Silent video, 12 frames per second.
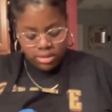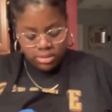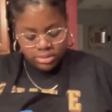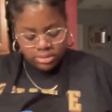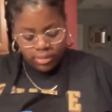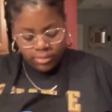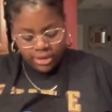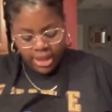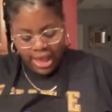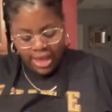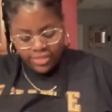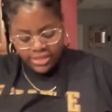So I'm going to
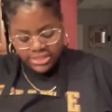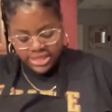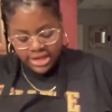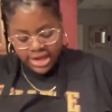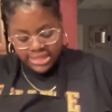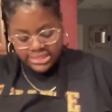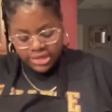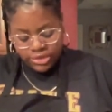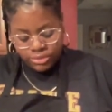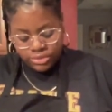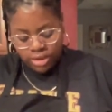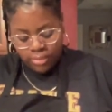add this in, and as I
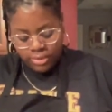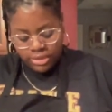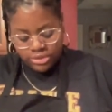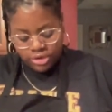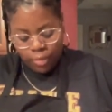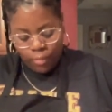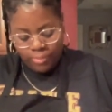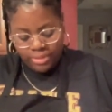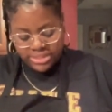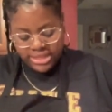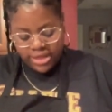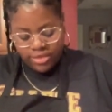do so, I'm going to start
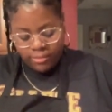whipping together